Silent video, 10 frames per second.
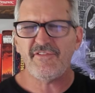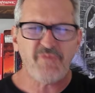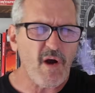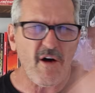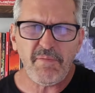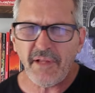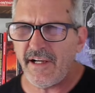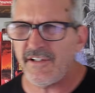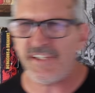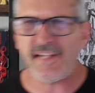12
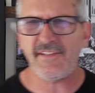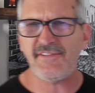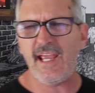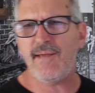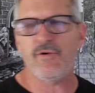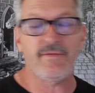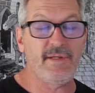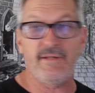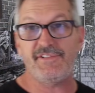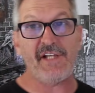players at the table.
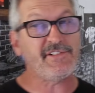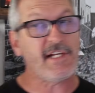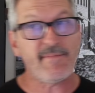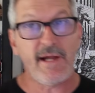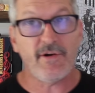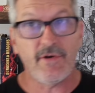It sounds like my